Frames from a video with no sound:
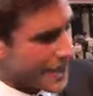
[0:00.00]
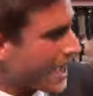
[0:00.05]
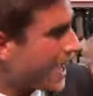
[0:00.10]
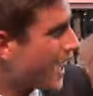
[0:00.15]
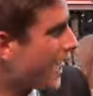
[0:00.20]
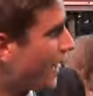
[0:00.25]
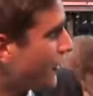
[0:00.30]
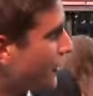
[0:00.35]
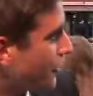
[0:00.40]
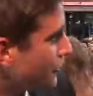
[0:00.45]

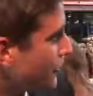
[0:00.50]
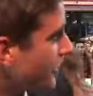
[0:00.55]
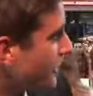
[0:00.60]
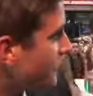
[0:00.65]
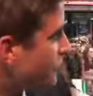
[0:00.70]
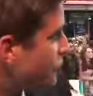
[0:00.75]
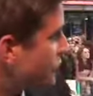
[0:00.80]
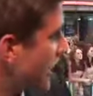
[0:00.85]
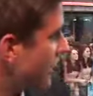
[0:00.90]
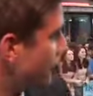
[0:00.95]
Yeah, and I
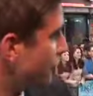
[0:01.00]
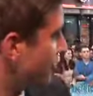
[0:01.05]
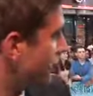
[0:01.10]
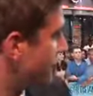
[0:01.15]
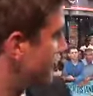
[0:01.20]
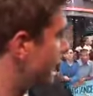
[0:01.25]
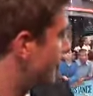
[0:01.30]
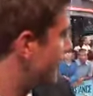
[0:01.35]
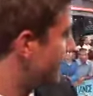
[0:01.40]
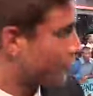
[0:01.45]
think Jeff
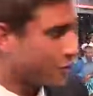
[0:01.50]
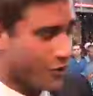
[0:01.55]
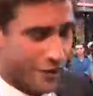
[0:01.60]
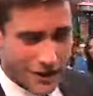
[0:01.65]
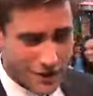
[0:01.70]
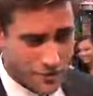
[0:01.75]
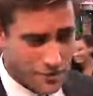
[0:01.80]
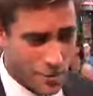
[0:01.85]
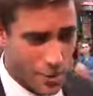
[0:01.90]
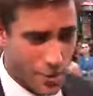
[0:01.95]
is an
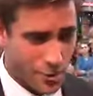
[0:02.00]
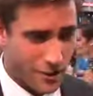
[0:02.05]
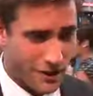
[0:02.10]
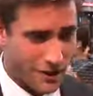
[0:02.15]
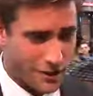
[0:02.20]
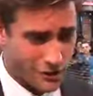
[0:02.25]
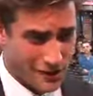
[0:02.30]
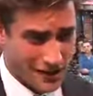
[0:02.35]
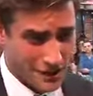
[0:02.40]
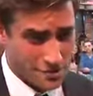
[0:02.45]
incredible,
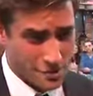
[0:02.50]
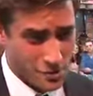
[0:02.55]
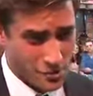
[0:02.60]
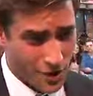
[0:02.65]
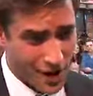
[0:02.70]
incredible